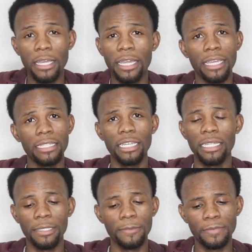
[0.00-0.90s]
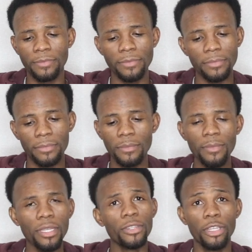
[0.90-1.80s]
And then
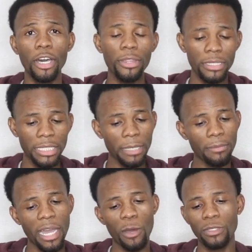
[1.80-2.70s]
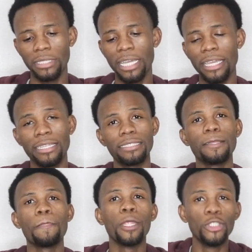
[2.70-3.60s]
the other tip I would say
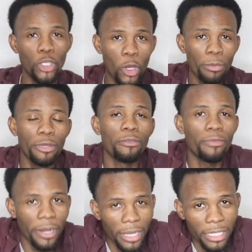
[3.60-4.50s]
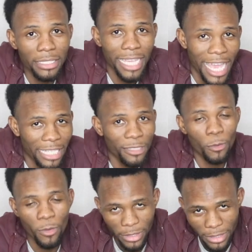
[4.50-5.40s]
is don't be afraid to ask
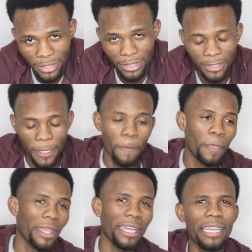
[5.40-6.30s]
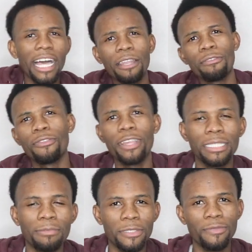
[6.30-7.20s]
questions. Like a lot of
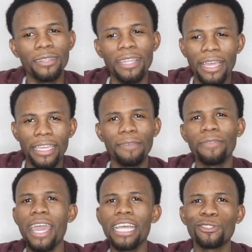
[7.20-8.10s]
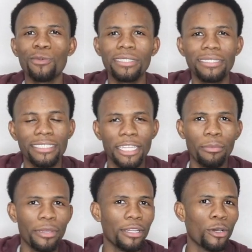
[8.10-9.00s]
freshmen feel like if they ask questions, they're
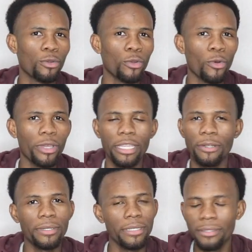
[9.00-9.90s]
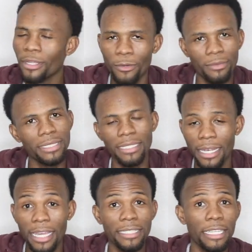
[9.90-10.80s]
being annoying, or no, it's not
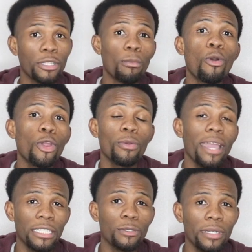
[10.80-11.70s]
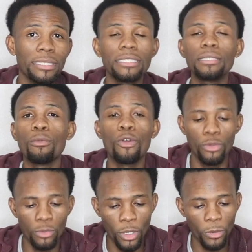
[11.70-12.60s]
like that. The more you ask questions, the more
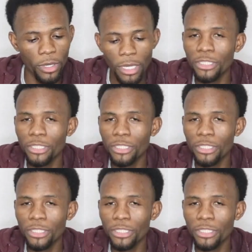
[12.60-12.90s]
you know.